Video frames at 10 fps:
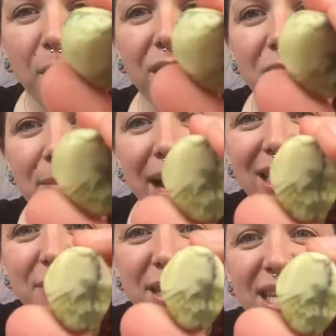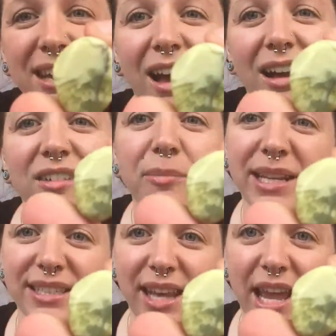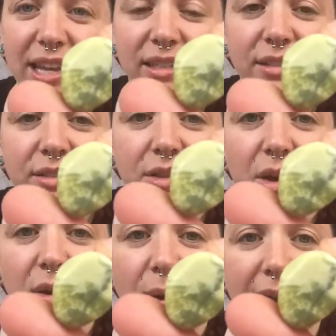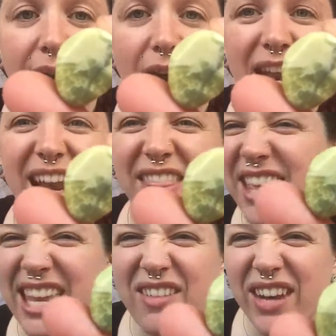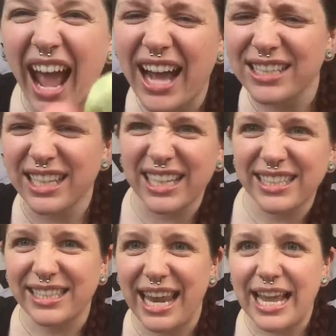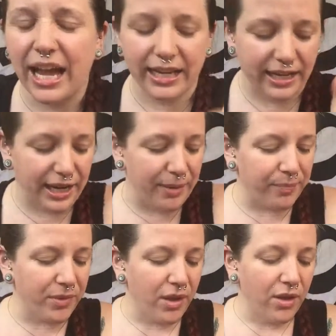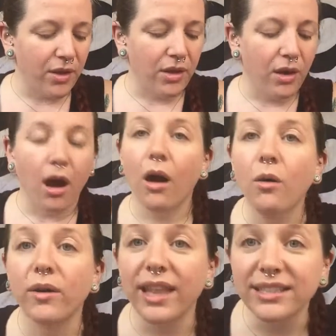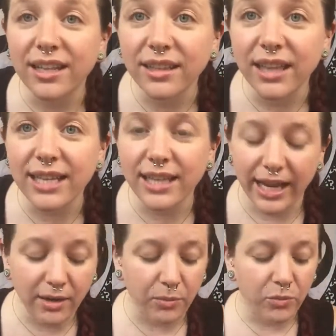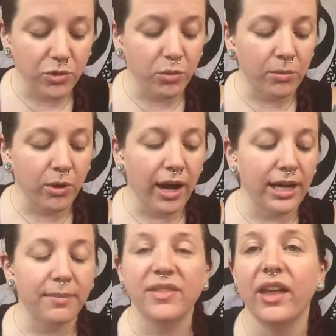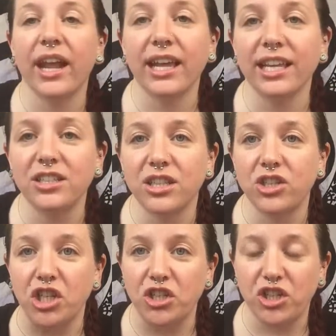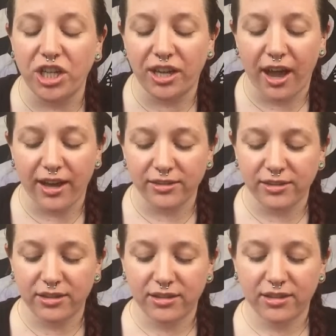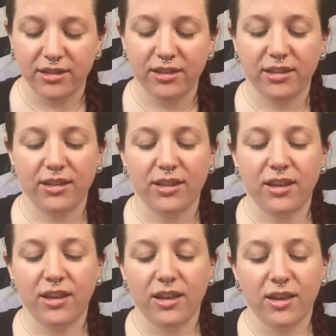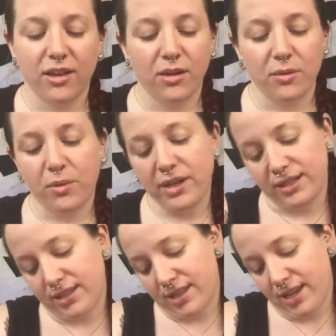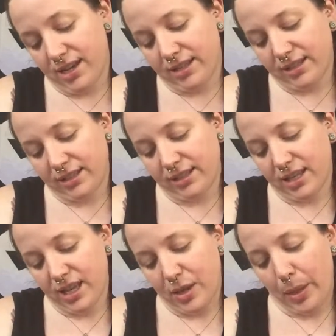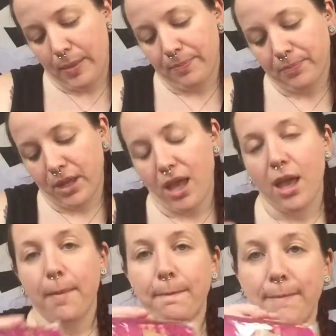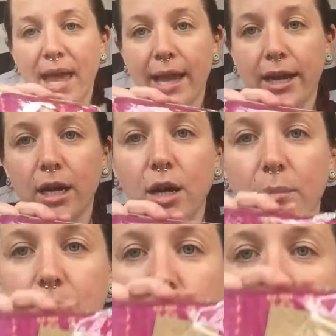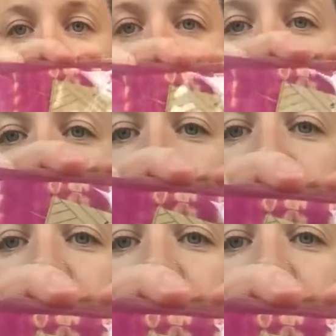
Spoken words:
But it reminded me of my snakes, so I got, and I think it even has like a snake kind of name. Oh, that's not the last item. There's one more item and then I can get to the cheat sheet, guys. What is this? Mare Boom.